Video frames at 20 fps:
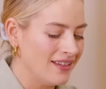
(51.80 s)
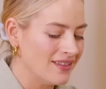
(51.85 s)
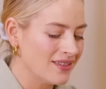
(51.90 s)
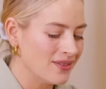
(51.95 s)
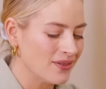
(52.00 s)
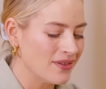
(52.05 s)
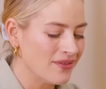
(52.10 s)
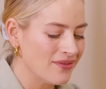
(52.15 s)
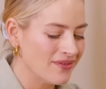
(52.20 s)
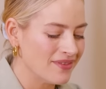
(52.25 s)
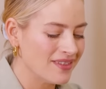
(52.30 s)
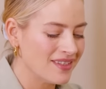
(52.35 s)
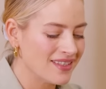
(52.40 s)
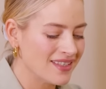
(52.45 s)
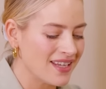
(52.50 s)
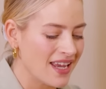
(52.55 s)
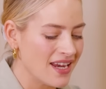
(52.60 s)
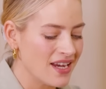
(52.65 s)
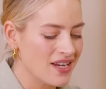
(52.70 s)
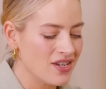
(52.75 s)
sort of
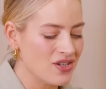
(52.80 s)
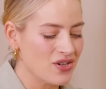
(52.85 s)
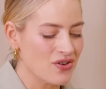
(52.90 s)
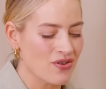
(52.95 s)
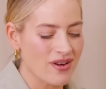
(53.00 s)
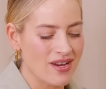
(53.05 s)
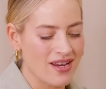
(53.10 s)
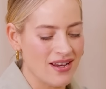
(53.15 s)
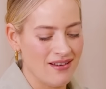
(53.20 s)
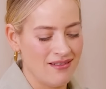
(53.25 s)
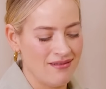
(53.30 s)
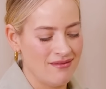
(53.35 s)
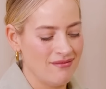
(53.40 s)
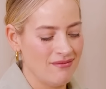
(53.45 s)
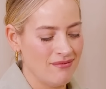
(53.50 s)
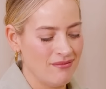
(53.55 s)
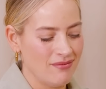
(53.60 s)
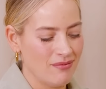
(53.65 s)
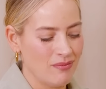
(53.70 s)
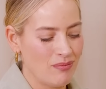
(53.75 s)
sage green
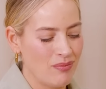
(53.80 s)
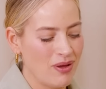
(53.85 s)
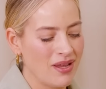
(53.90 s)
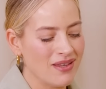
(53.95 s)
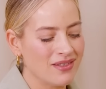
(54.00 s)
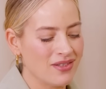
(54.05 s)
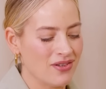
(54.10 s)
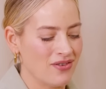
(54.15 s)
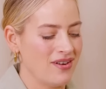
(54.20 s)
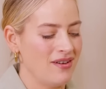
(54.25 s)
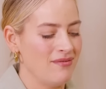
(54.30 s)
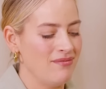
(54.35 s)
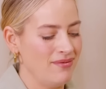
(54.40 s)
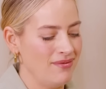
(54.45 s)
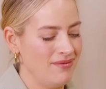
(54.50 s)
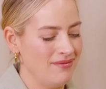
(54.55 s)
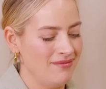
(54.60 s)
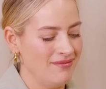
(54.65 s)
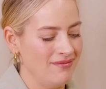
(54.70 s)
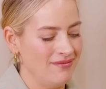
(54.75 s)
pinstripe
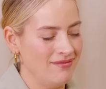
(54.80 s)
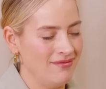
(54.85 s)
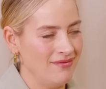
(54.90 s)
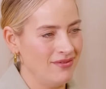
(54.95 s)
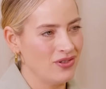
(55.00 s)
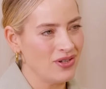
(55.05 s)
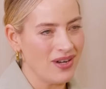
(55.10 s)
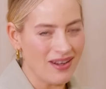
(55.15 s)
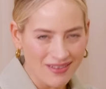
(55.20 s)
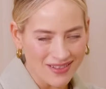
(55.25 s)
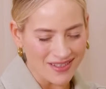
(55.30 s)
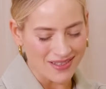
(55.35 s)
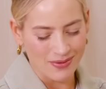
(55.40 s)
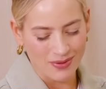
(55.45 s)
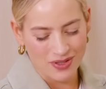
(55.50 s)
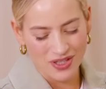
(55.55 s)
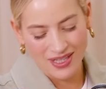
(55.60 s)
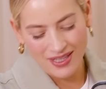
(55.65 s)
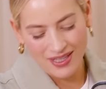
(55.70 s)
trousers, which I